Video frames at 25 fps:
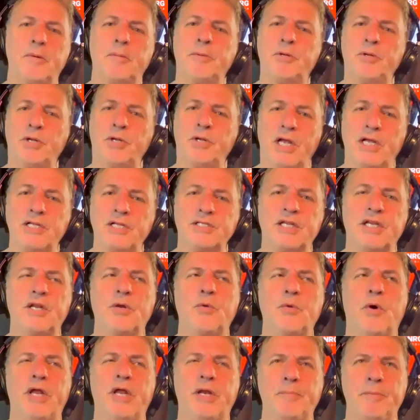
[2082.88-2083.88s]
you guys getting
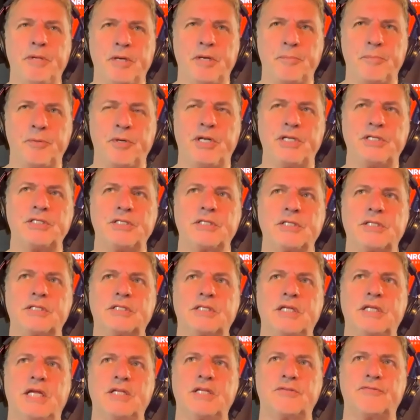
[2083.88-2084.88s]
quite a bit of press in the
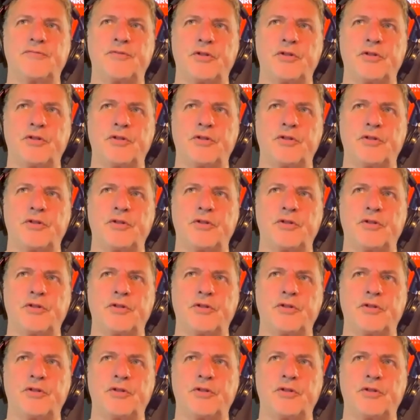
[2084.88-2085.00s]
states for